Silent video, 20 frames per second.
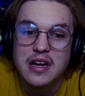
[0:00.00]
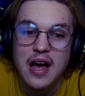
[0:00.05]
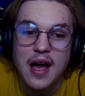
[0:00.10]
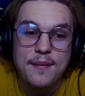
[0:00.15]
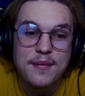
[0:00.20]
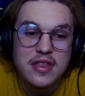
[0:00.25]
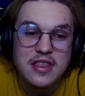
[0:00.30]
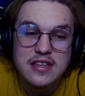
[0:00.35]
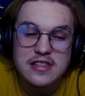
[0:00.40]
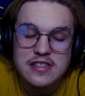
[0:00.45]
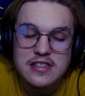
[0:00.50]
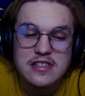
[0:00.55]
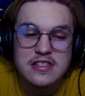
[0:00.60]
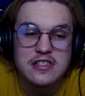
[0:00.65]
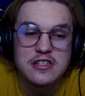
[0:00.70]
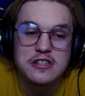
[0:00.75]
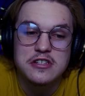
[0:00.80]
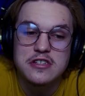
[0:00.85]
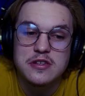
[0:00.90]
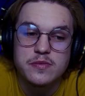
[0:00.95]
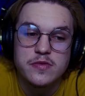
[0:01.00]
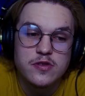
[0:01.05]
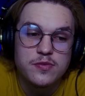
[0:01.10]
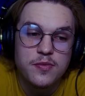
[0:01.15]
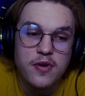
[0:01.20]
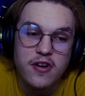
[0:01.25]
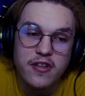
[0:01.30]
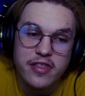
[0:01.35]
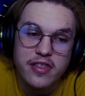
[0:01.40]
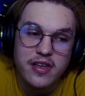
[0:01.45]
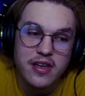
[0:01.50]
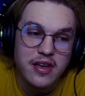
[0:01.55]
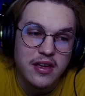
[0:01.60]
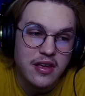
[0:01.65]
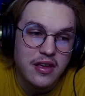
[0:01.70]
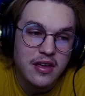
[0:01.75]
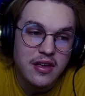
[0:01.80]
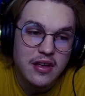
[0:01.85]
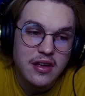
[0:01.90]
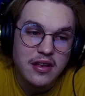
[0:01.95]
I mean, this isn't just some small thing.
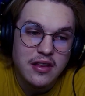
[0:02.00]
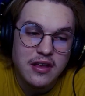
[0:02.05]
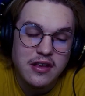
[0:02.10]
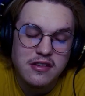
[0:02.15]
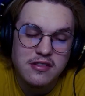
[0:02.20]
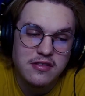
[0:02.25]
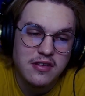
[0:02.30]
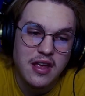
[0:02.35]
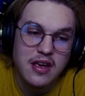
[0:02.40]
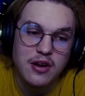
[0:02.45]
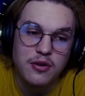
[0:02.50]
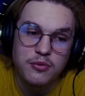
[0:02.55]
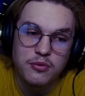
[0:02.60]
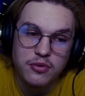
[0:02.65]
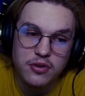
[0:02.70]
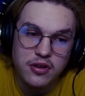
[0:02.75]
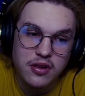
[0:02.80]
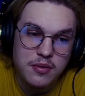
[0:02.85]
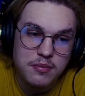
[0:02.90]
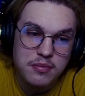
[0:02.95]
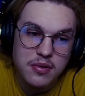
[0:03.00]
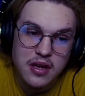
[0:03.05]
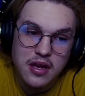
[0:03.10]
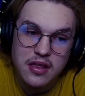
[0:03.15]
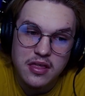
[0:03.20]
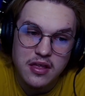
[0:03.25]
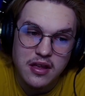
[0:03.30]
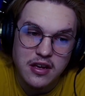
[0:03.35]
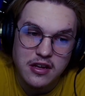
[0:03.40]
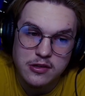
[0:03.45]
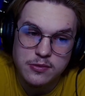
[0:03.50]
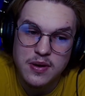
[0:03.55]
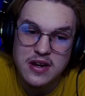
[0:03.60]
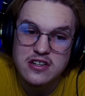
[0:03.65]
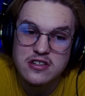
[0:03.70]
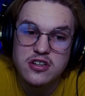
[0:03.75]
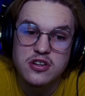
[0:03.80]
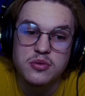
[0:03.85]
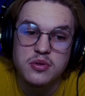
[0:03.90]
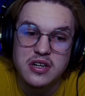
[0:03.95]
This is like a really big thing,
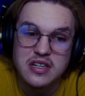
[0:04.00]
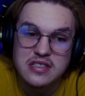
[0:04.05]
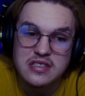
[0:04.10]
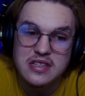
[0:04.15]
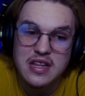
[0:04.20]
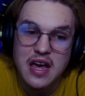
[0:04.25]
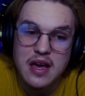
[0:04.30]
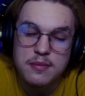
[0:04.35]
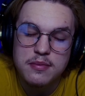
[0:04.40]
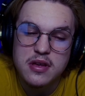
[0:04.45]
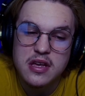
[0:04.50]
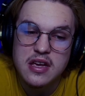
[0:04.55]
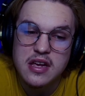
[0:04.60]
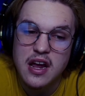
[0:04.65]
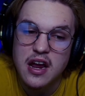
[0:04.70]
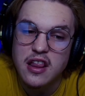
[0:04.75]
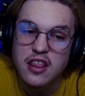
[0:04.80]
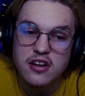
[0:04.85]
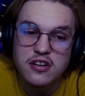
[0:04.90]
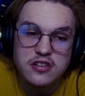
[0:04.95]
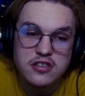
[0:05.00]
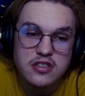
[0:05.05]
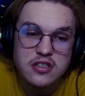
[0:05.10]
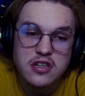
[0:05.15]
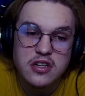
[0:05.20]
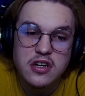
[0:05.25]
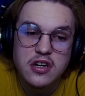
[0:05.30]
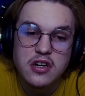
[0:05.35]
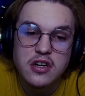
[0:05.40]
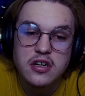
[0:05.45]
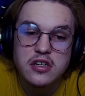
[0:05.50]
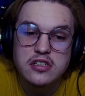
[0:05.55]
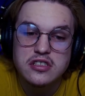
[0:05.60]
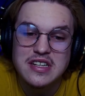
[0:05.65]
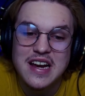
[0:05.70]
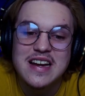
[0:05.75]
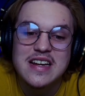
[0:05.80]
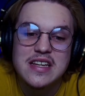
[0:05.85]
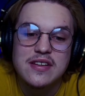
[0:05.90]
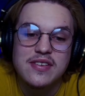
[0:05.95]
especially when it's that big and there's
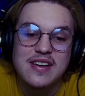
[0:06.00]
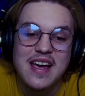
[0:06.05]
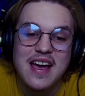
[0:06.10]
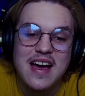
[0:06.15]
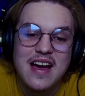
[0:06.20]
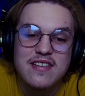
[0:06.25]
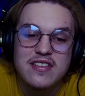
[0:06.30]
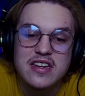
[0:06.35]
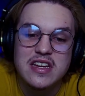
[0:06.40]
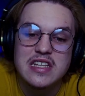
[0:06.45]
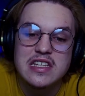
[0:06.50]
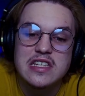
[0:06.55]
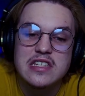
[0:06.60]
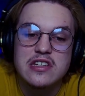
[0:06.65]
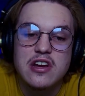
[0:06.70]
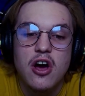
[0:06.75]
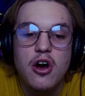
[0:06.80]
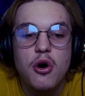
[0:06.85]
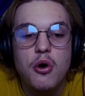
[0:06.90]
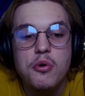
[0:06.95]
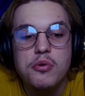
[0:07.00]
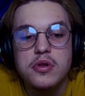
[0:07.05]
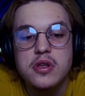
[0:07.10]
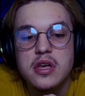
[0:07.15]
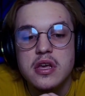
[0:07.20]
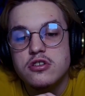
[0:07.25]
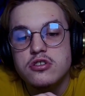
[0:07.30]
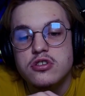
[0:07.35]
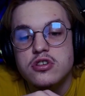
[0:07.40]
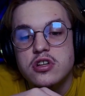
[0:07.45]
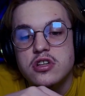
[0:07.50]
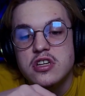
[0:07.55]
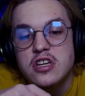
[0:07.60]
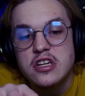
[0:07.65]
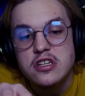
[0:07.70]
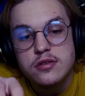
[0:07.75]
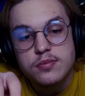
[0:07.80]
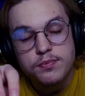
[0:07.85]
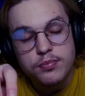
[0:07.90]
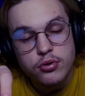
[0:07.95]
scientific evidence not only to
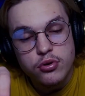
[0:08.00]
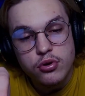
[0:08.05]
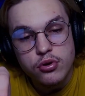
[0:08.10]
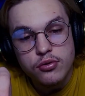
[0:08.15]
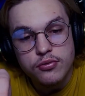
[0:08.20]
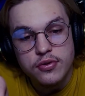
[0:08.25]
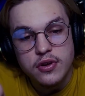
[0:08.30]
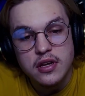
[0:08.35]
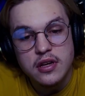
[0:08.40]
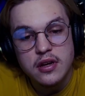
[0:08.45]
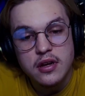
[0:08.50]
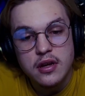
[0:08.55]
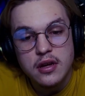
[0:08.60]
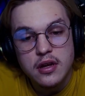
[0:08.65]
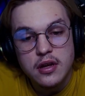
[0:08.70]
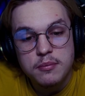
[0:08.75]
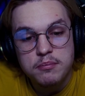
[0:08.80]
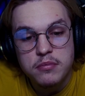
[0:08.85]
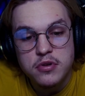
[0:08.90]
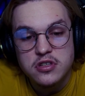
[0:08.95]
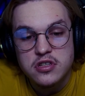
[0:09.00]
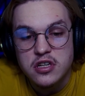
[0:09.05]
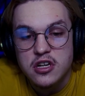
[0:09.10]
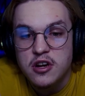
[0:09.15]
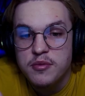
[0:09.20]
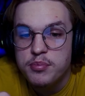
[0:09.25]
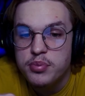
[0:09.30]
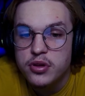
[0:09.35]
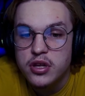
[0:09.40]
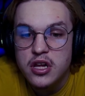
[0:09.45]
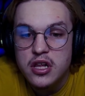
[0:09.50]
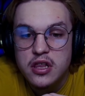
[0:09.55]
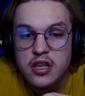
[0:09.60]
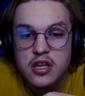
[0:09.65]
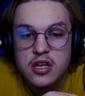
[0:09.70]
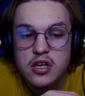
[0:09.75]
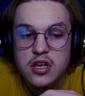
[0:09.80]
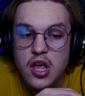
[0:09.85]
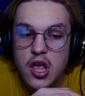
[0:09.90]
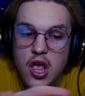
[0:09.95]
disprove it, but to
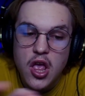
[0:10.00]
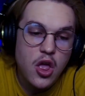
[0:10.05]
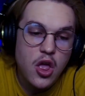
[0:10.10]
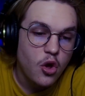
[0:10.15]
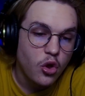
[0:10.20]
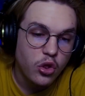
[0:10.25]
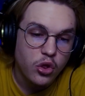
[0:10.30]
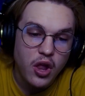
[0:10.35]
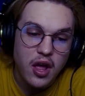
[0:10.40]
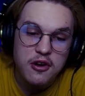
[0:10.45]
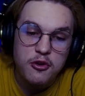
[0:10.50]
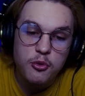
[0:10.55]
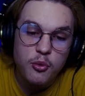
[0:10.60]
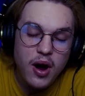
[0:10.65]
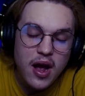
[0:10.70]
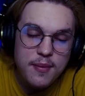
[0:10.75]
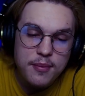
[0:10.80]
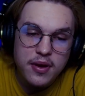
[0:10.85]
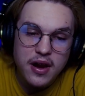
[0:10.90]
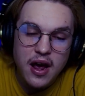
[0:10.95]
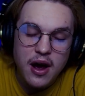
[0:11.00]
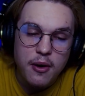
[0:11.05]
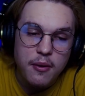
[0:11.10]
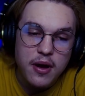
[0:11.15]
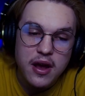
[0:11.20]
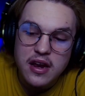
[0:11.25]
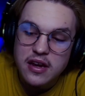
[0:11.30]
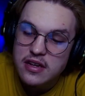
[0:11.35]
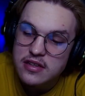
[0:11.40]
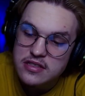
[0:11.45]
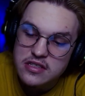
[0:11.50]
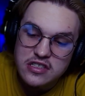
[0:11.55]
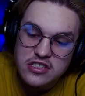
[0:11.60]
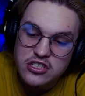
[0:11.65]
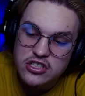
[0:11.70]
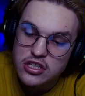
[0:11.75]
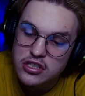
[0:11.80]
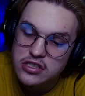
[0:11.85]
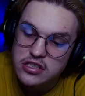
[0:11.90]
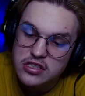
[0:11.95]
completely like wipe it out. It isn't
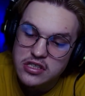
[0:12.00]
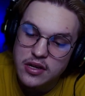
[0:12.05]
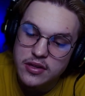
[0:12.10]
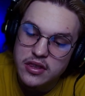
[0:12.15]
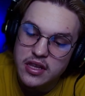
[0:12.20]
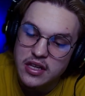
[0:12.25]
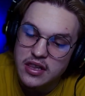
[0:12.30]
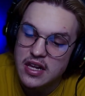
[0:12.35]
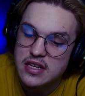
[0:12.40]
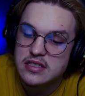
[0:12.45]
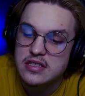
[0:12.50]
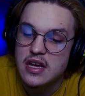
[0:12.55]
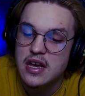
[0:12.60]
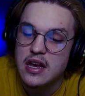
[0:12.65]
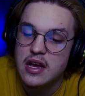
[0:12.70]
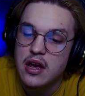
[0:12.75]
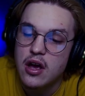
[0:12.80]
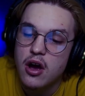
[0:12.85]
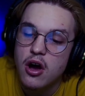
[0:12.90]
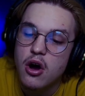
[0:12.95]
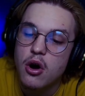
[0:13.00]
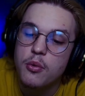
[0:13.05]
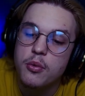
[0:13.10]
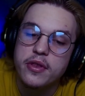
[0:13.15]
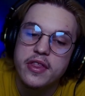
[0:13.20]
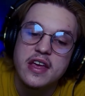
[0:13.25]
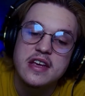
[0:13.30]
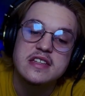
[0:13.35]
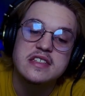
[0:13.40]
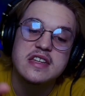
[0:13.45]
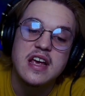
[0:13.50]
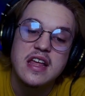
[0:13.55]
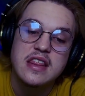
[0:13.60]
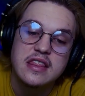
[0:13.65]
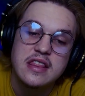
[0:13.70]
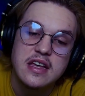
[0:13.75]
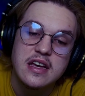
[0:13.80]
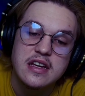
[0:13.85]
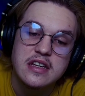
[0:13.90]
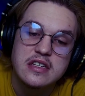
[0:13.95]
just something that's like, oh, well, they
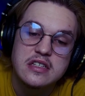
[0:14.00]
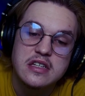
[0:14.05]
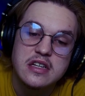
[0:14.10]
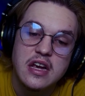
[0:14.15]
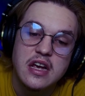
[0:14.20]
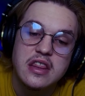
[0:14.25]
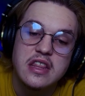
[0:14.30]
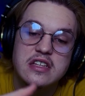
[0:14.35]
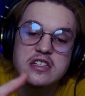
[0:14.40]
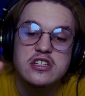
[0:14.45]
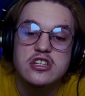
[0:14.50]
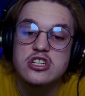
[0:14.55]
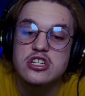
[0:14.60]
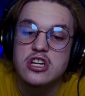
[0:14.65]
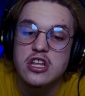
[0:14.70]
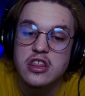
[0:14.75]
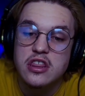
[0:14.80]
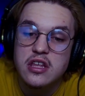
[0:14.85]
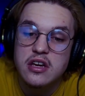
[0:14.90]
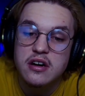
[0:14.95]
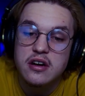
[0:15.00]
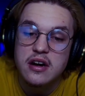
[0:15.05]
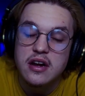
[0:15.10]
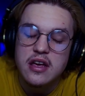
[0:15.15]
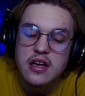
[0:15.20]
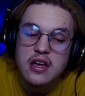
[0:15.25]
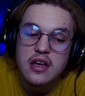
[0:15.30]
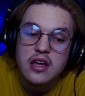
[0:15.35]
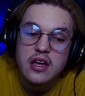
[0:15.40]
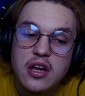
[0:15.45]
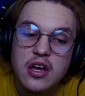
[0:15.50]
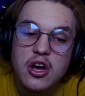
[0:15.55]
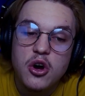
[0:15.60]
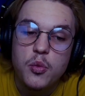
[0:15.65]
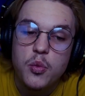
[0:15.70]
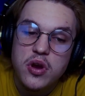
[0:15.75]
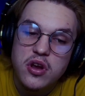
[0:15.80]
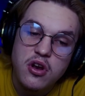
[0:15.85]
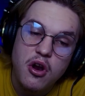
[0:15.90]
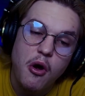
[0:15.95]
said this and this is just a theory.
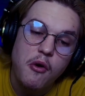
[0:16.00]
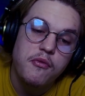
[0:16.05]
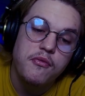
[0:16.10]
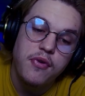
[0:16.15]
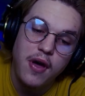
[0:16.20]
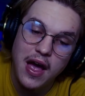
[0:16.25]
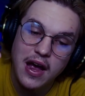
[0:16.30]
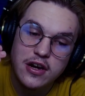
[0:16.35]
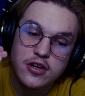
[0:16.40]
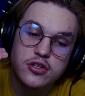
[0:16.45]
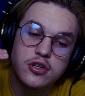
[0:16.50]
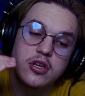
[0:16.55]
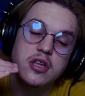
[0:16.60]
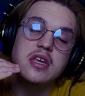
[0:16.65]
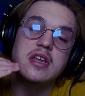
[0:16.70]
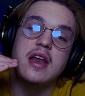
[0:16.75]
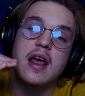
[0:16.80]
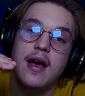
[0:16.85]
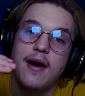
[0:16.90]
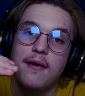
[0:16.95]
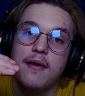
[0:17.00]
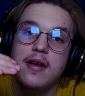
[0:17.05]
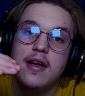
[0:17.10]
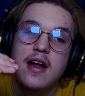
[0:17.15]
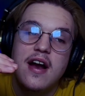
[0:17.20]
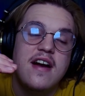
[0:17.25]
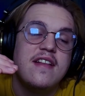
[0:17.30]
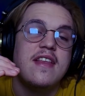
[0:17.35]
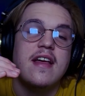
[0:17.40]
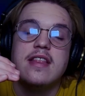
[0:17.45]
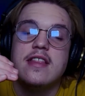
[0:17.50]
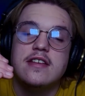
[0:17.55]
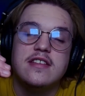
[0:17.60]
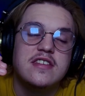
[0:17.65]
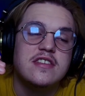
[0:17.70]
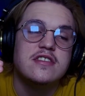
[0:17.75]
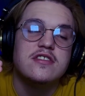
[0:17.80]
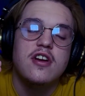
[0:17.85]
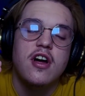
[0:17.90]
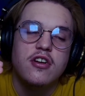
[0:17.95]
We know factually now that this
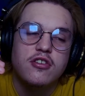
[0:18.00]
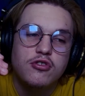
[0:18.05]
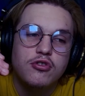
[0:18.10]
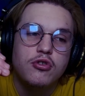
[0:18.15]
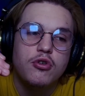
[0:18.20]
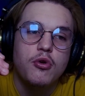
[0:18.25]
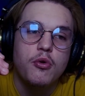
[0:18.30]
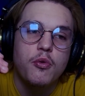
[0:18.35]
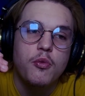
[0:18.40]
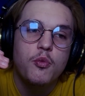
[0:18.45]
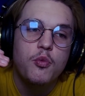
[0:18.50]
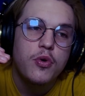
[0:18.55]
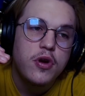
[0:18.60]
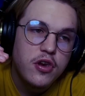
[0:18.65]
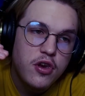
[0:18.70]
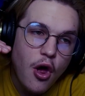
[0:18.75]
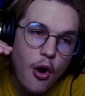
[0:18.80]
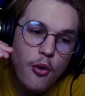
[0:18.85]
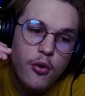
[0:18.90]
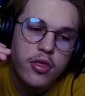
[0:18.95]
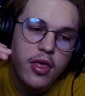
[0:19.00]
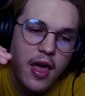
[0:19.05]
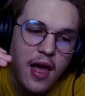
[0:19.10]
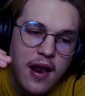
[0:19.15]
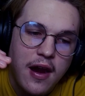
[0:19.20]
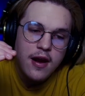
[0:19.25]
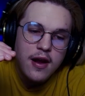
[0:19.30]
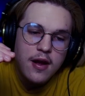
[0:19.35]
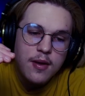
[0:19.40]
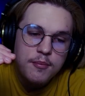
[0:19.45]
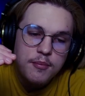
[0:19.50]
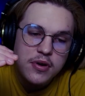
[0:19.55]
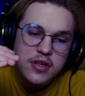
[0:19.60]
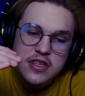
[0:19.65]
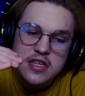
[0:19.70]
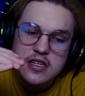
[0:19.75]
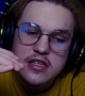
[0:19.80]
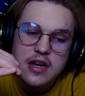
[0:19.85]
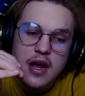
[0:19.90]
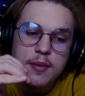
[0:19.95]
is not true. We know that, but
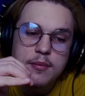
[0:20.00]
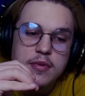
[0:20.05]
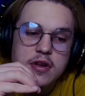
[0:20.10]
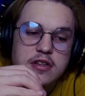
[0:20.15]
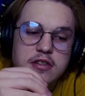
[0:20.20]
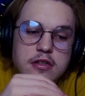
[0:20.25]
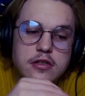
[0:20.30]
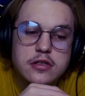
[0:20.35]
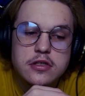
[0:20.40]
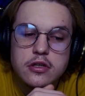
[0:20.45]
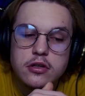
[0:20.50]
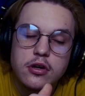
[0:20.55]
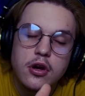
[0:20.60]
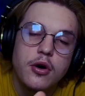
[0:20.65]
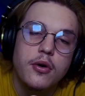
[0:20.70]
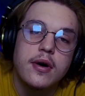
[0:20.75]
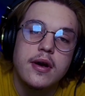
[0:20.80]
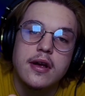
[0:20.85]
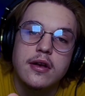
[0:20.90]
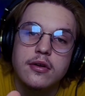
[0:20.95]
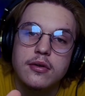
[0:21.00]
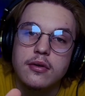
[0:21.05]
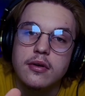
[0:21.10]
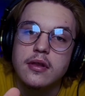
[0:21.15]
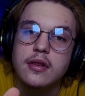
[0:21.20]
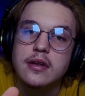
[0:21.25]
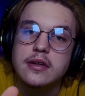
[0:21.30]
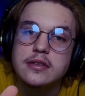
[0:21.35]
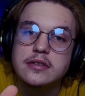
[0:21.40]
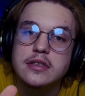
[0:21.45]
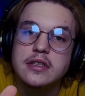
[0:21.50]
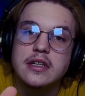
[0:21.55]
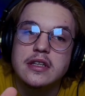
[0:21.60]
these companies are still going and doing this.